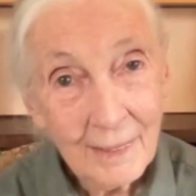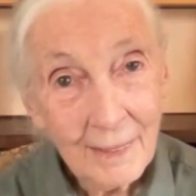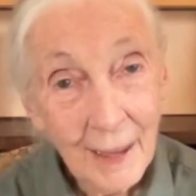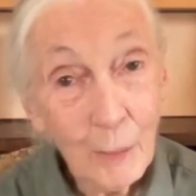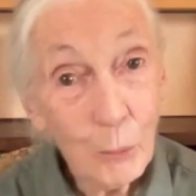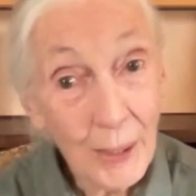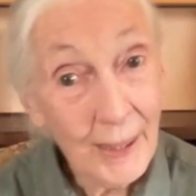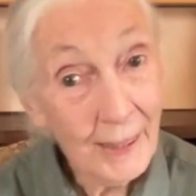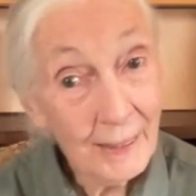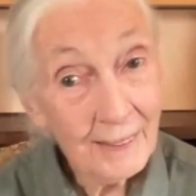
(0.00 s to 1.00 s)
and
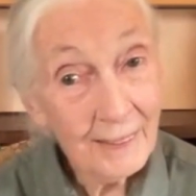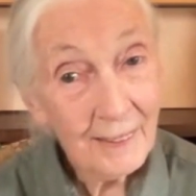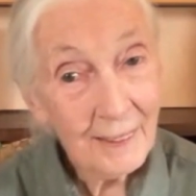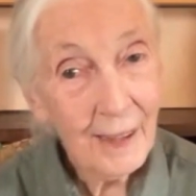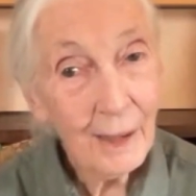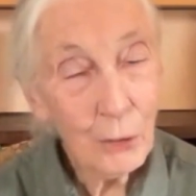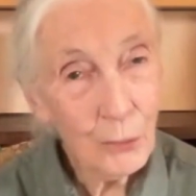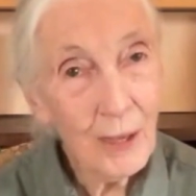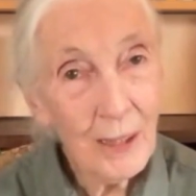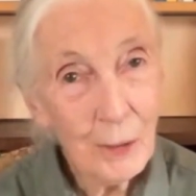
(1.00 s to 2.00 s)
we can
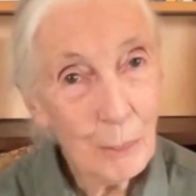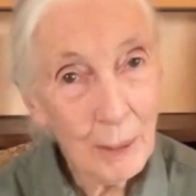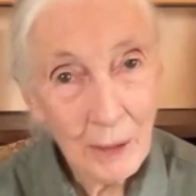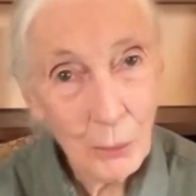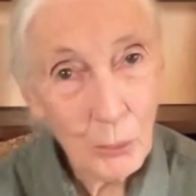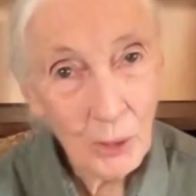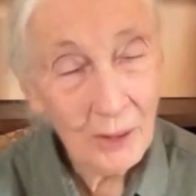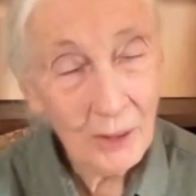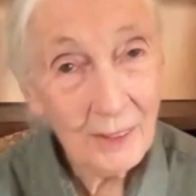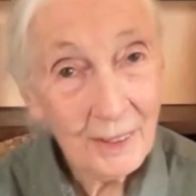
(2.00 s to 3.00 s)
create a better
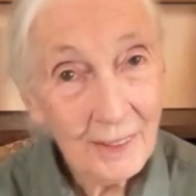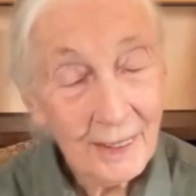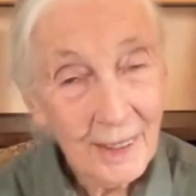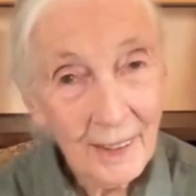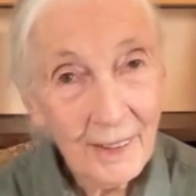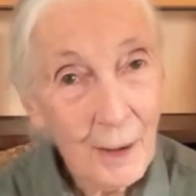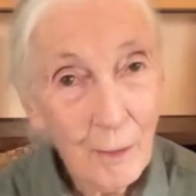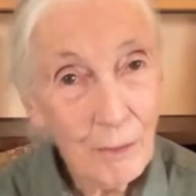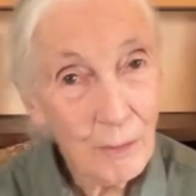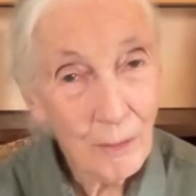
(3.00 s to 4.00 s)
world and have
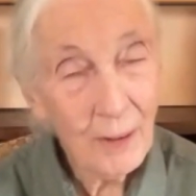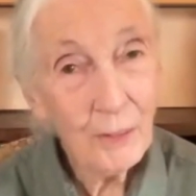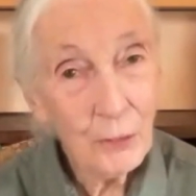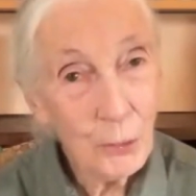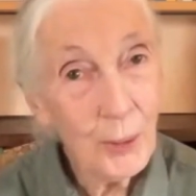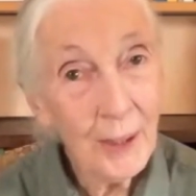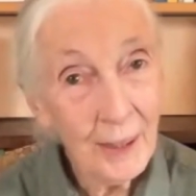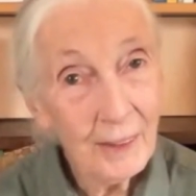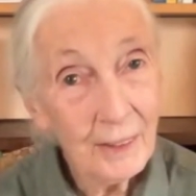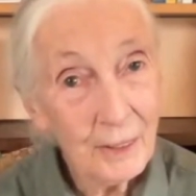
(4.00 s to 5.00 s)
fun doing it.